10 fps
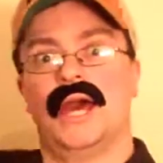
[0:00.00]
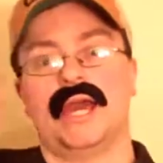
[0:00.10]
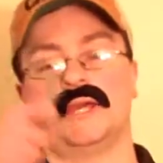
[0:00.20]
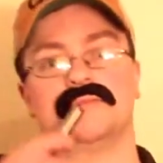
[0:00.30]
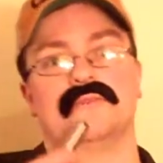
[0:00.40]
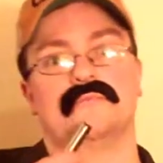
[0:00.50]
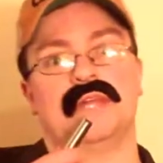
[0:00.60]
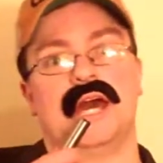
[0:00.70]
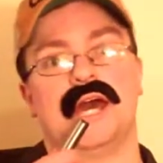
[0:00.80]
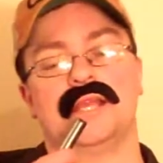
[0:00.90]
And some of the
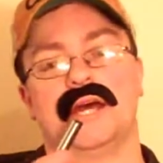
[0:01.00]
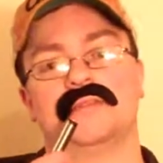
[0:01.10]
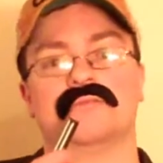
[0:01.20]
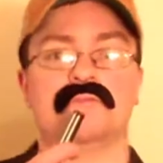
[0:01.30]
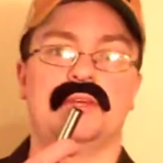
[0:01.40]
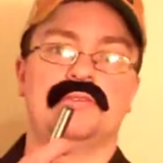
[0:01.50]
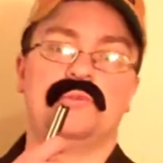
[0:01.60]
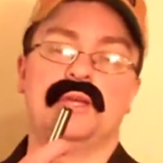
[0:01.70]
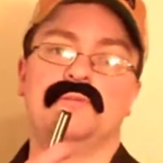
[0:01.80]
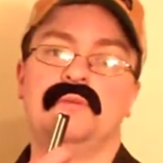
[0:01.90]
highlights from this
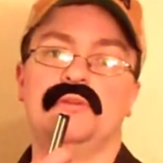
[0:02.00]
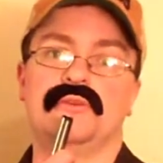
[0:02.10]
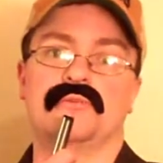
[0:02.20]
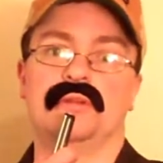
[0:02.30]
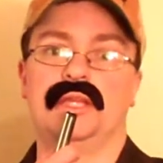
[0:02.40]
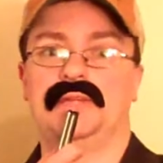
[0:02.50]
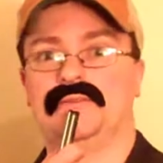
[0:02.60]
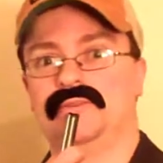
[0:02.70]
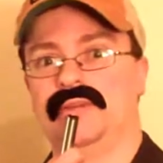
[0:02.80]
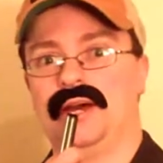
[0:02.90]
week's music
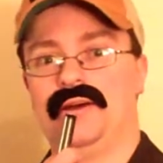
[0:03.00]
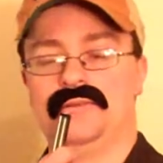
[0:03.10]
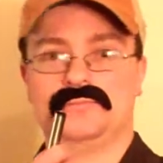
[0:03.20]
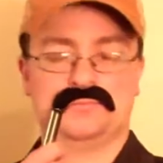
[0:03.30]
releases, y'all.